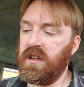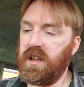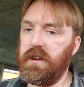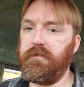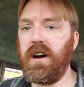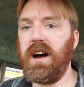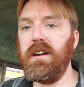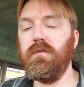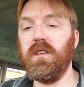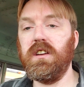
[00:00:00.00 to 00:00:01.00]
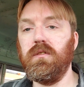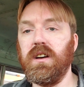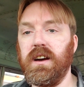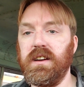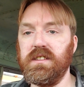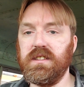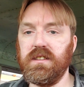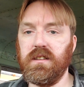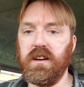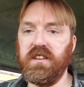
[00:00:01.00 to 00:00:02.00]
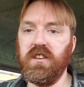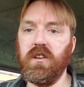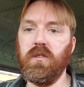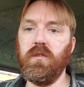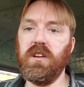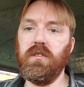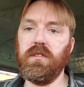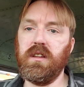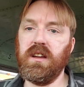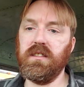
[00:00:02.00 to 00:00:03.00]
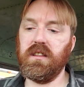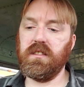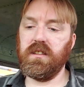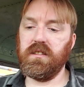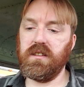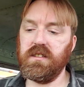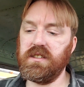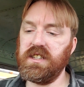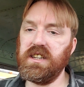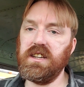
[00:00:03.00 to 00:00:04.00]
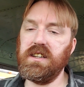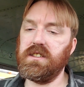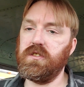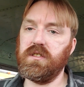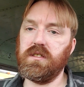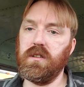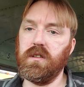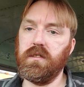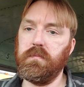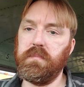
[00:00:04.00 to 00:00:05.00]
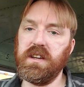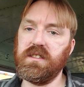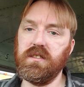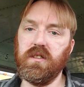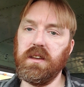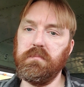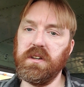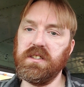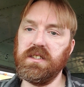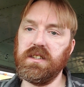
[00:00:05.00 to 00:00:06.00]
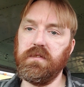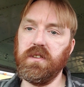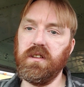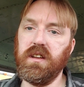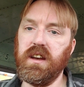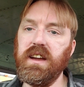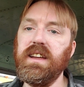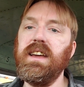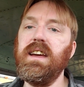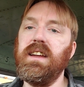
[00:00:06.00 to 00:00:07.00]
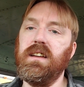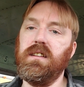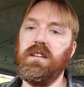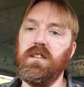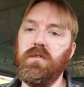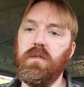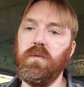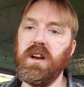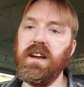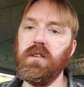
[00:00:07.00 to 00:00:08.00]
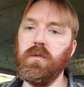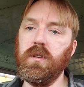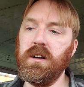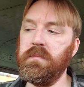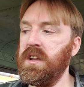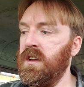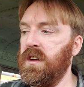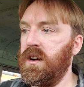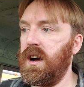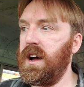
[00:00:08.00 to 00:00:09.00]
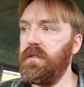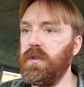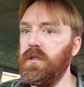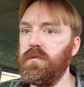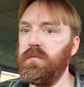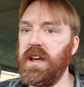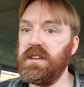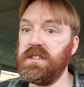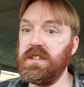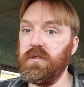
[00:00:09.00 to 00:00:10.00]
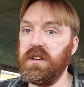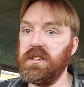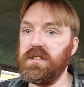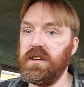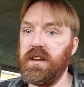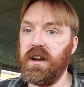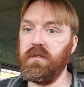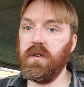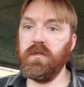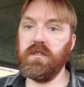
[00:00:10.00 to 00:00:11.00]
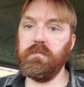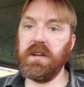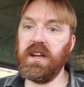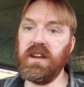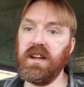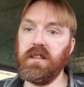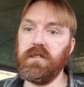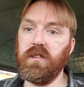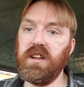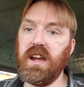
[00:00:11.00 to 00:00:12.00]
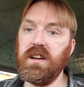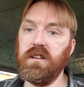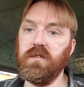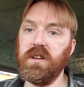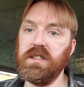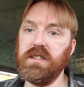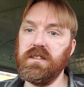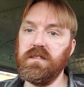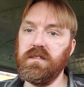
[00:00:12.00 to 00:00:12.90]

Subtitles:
if I were you guys, I know you think that the CEs just are the best looking buses ever, and I get it. When I grew up, I rode S-Series, and I rode the beginning 3800s,